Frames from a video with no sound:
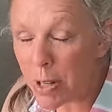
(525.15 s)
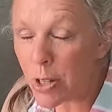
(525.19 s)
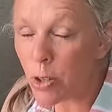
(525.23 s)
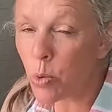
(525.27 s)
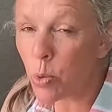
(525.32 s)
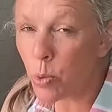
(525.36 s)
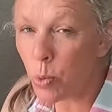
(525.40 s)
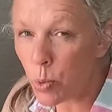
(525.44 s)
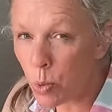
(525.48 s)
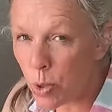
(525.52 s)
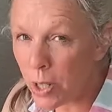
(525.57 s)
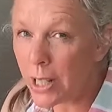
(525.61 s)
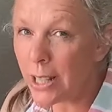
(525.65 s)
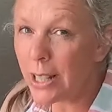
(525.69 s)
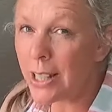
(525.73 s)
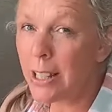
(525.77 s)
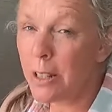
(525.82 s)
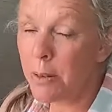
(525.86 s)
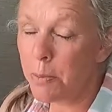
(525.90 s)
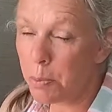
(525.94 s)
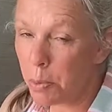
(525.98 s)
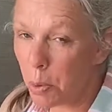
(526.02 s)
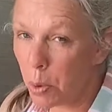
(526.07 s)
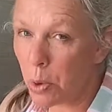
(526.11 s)
it's
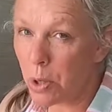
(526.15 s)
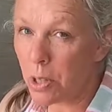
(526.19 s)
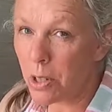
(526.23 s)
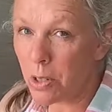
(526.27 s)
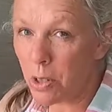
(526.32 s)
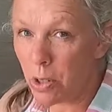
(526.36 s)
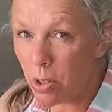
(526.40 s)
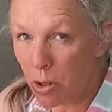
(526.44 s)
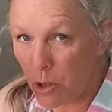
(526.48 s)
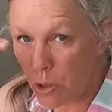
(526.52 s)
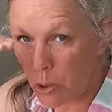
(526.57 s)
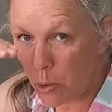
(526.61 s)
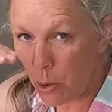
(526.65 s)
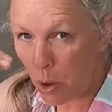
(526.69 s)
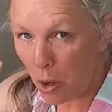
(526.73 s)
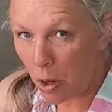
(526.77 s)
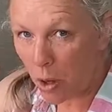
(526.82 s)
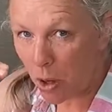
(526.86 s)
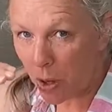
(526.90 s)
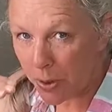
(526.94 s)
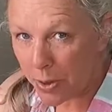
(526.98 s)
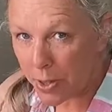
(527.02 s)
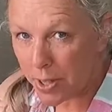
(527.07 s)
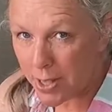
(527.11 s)
really important to do all